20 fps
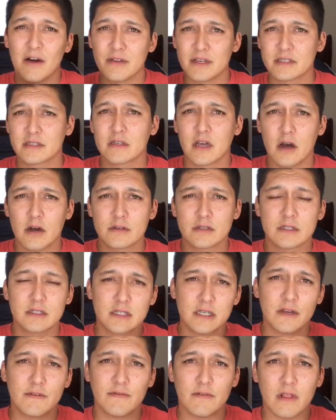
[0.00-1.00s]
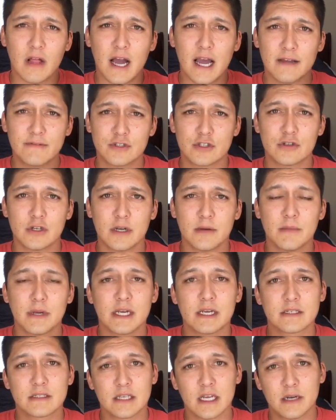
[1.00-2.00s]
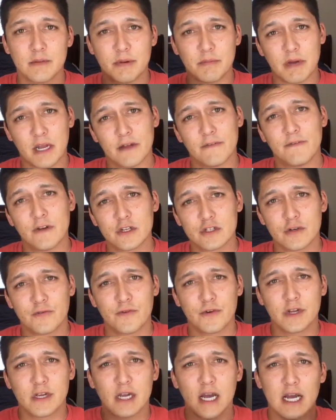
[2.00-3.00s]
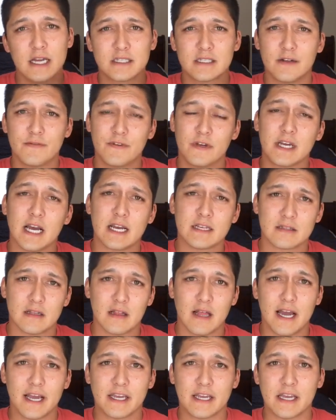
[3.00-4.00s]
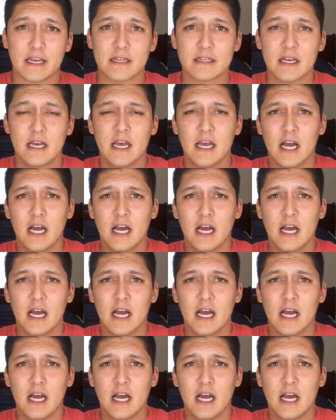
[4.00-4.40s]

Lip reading: this goes and see if live streaming is gonna be beneficial for you guys and if you guys like it.